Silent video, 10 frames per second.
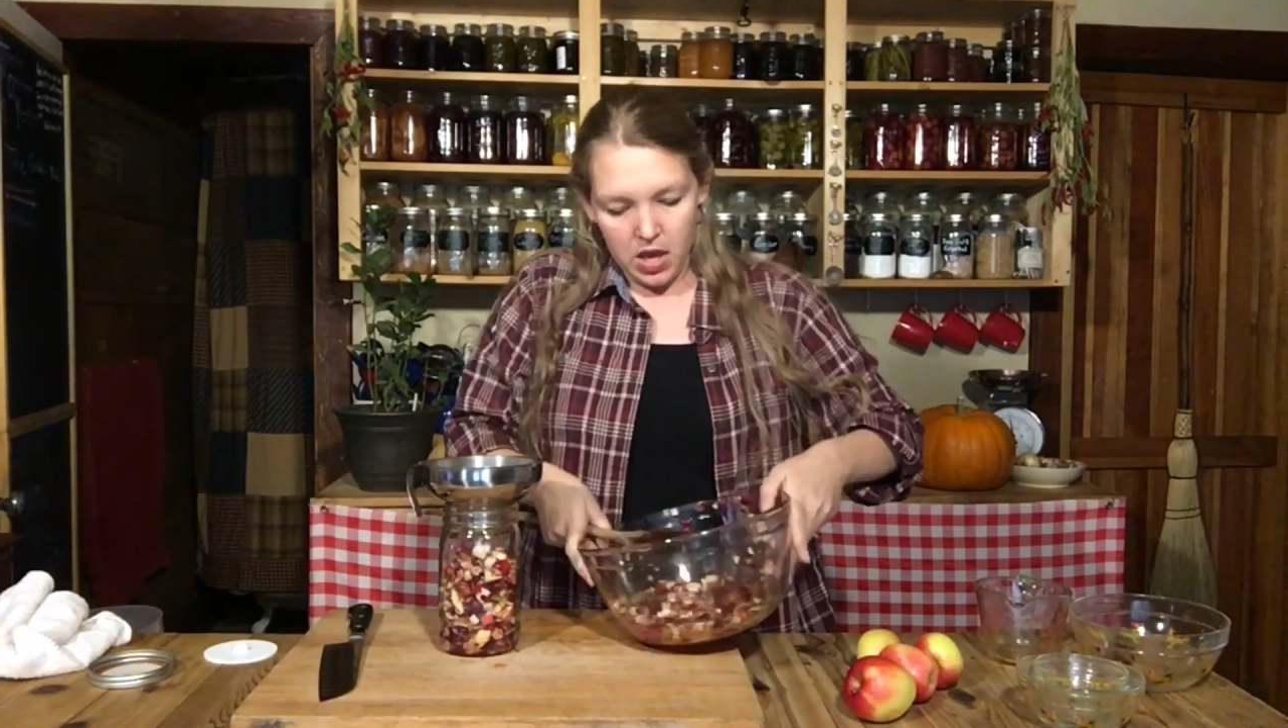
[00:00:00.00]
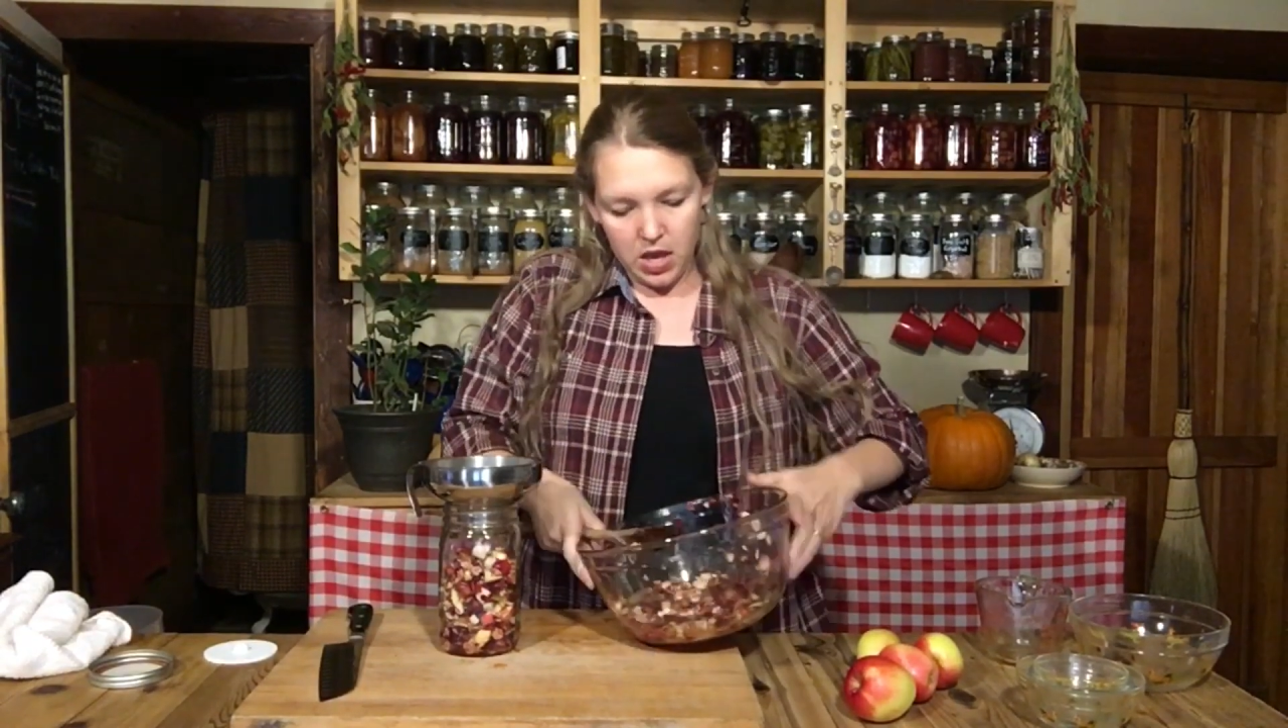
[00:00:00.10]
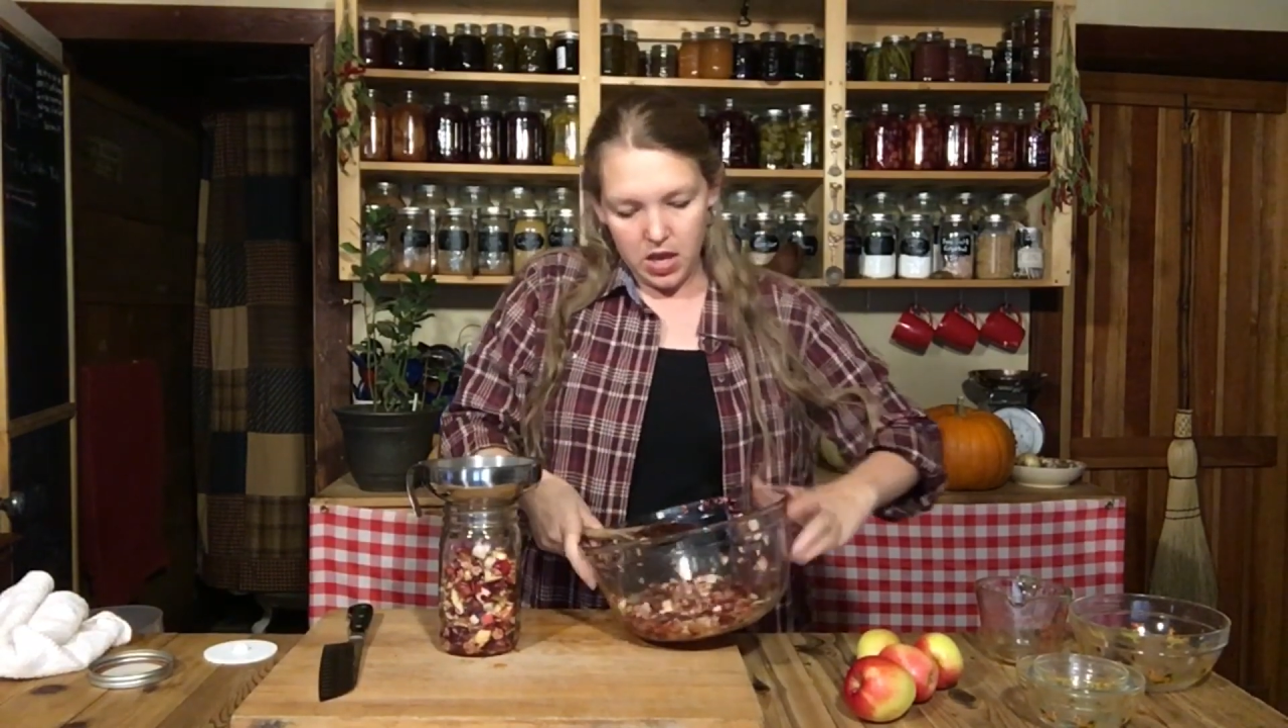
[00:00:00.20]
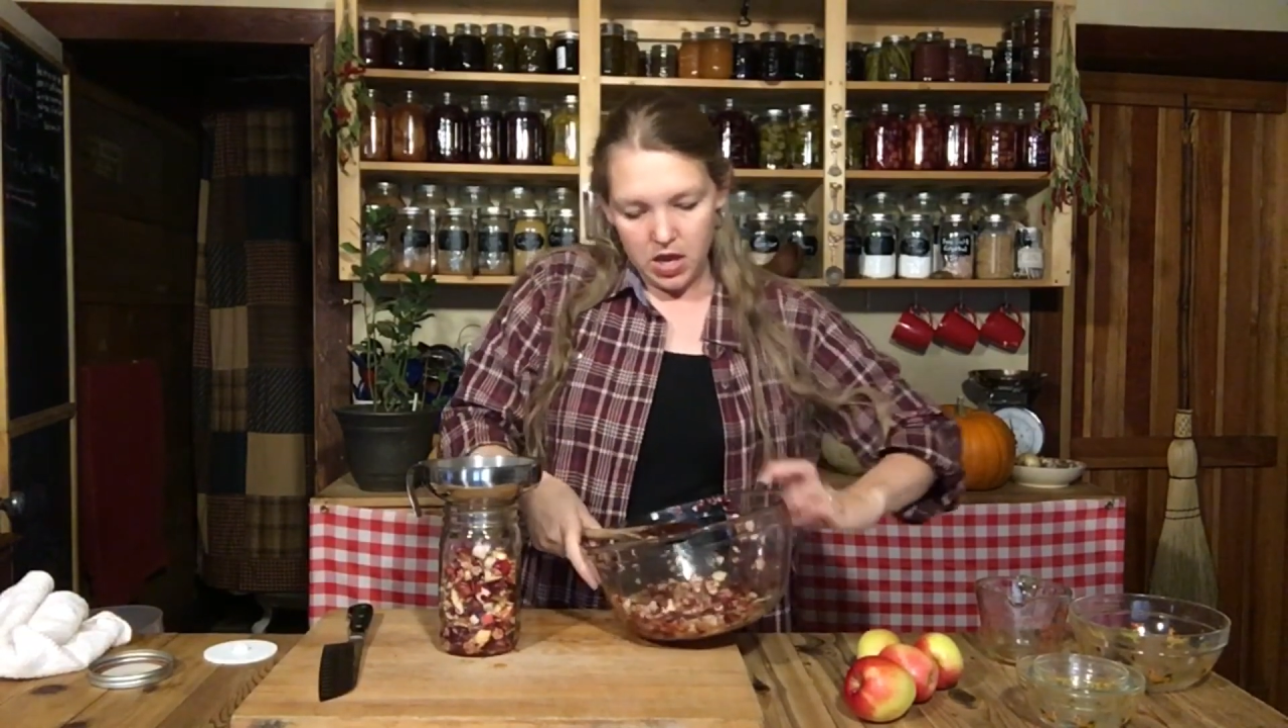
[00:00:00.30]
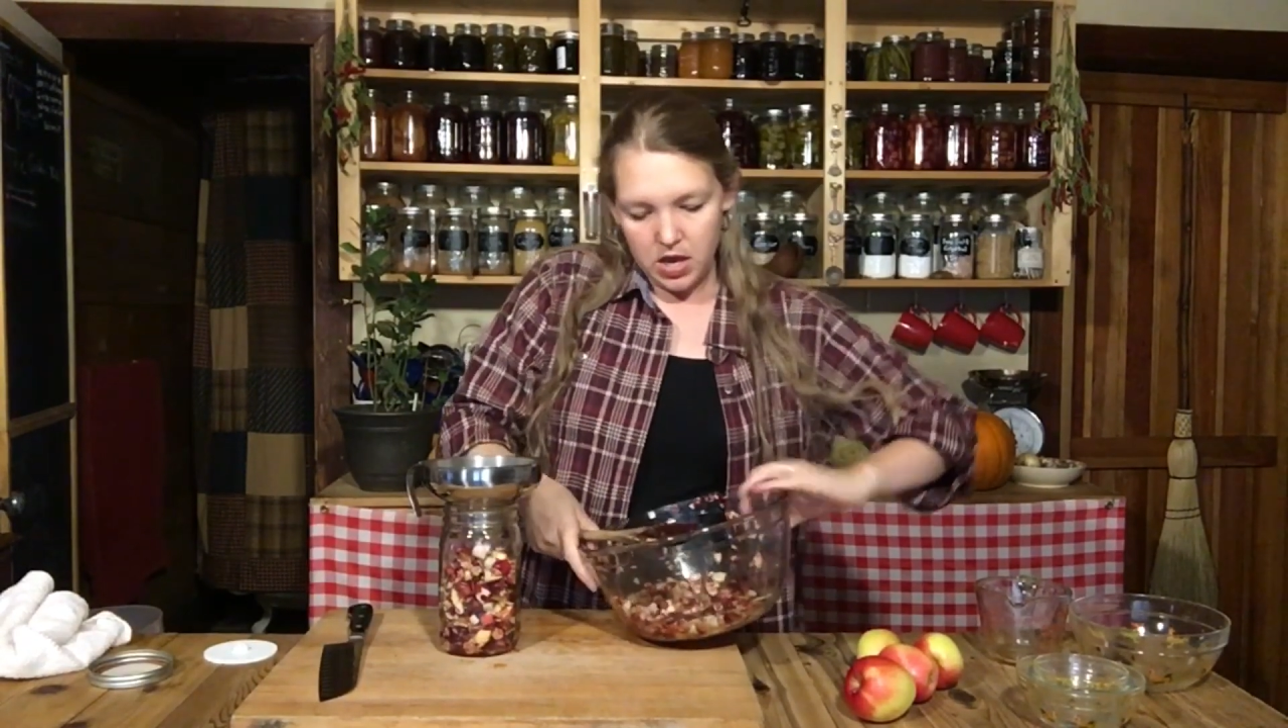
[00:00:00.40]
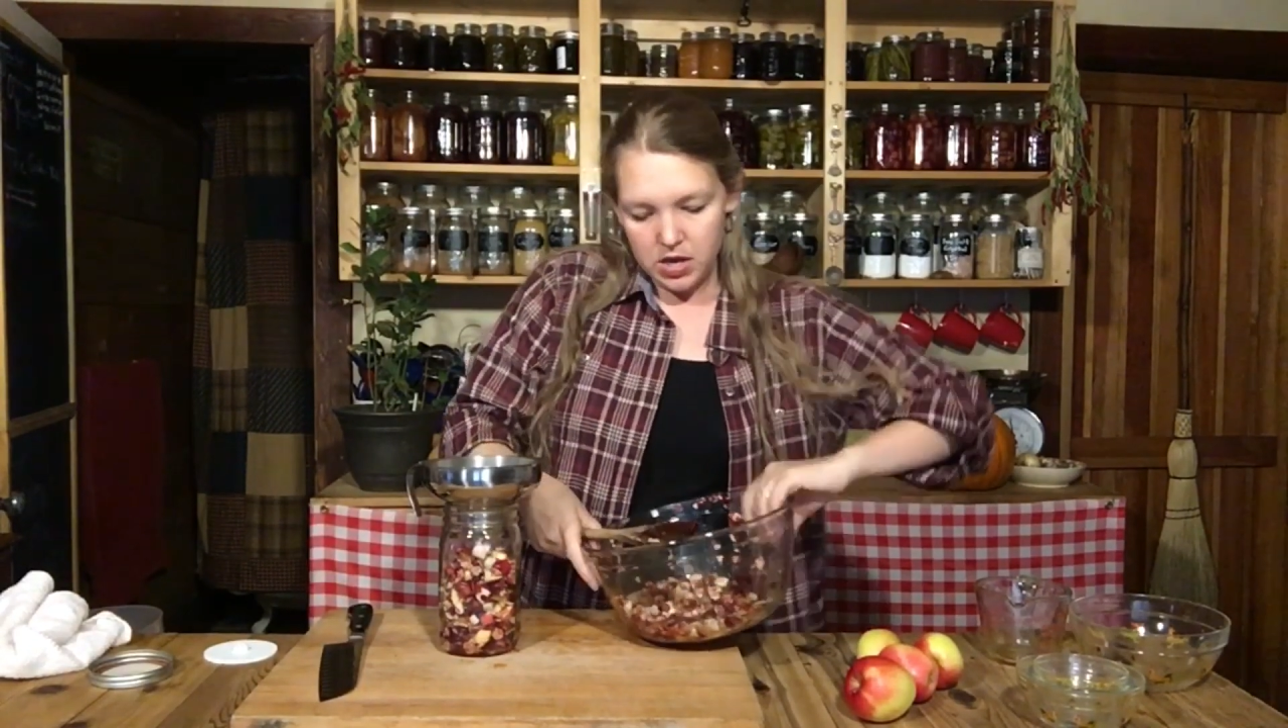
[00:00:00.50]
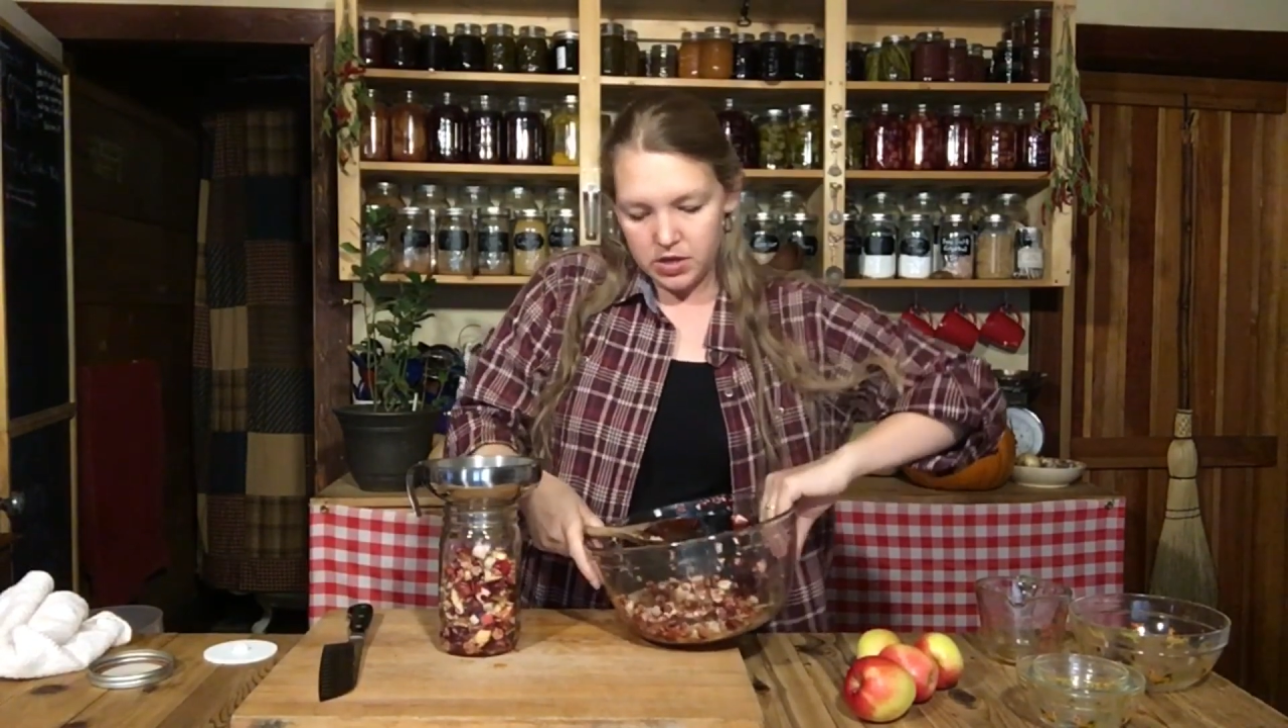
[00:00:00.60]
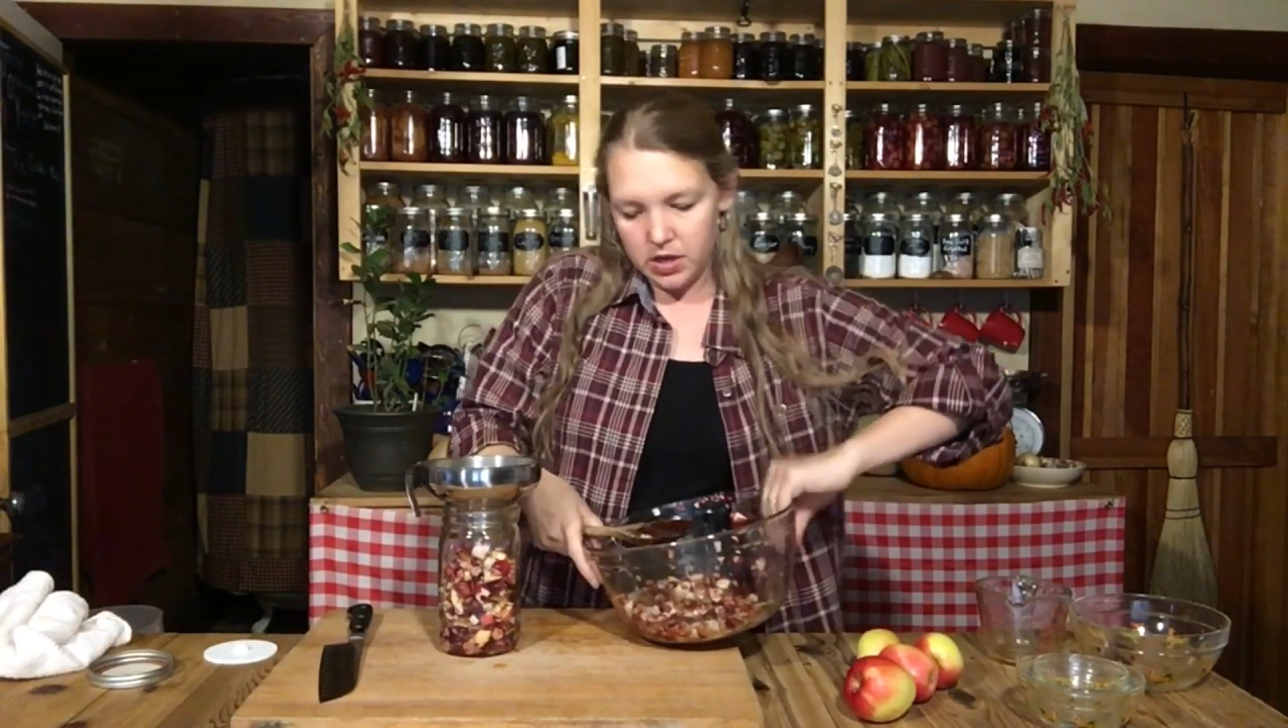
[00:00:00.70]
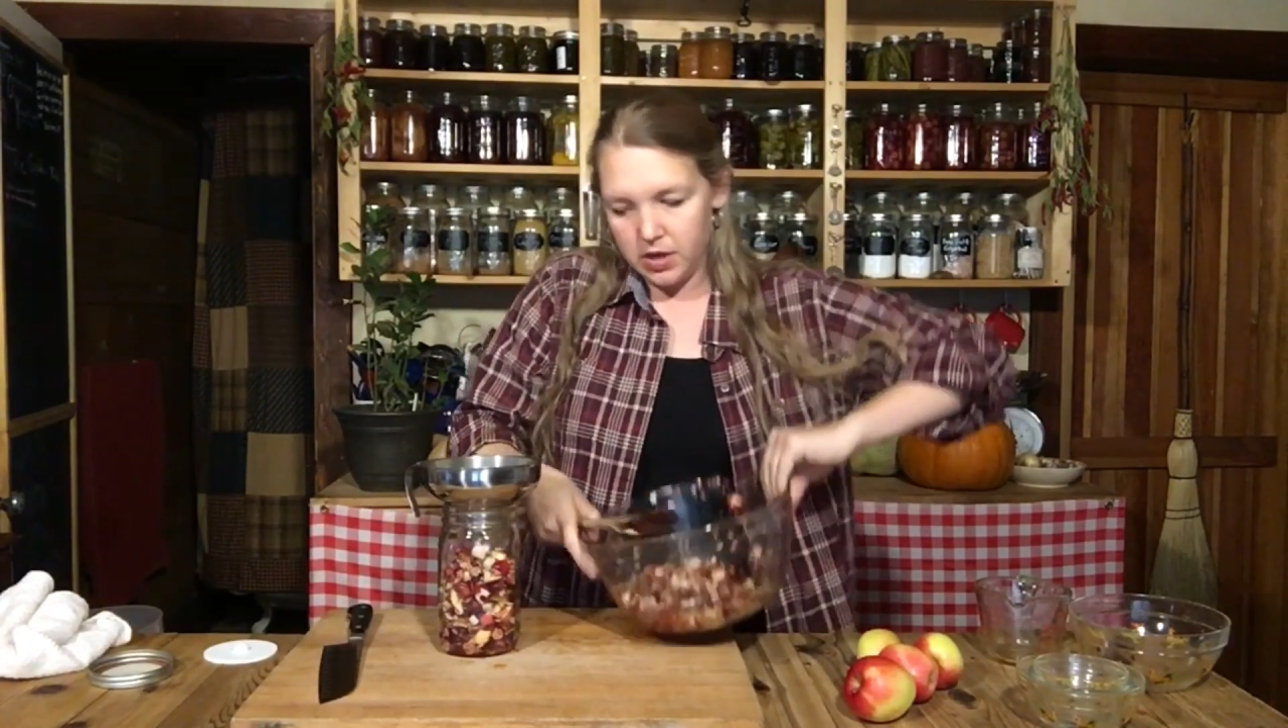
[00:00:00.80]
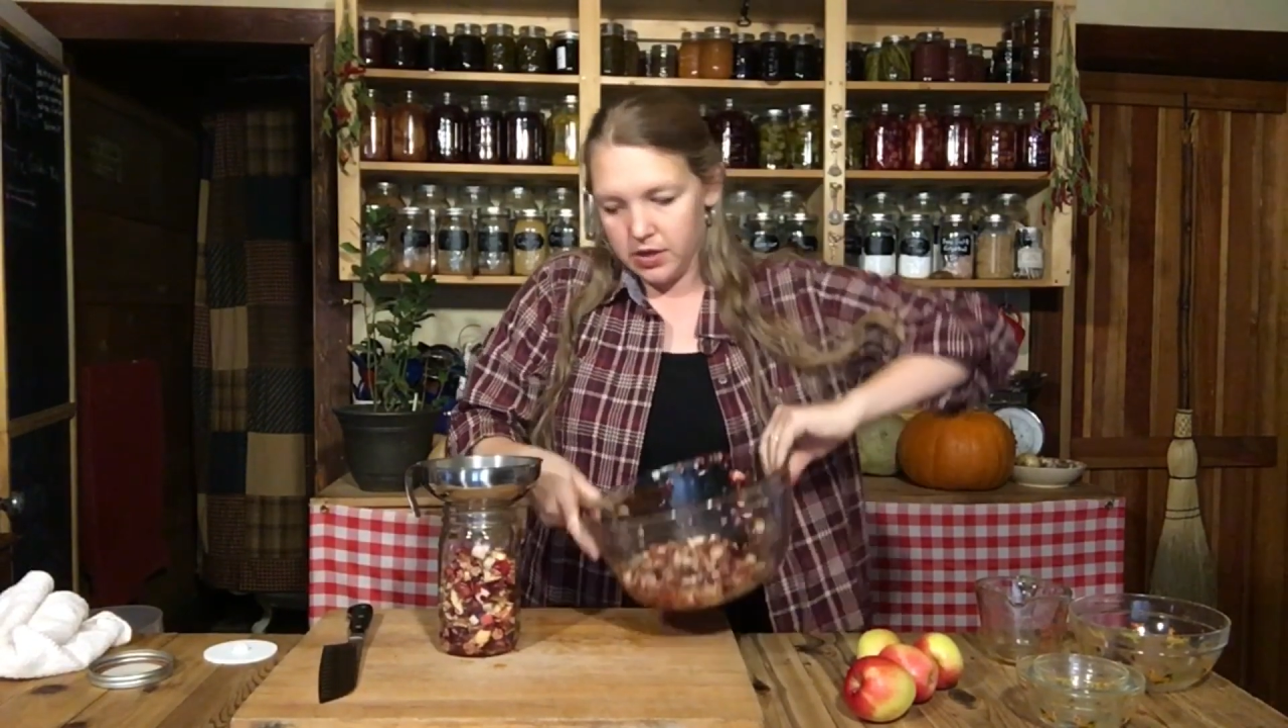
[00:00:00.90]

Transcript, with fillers: And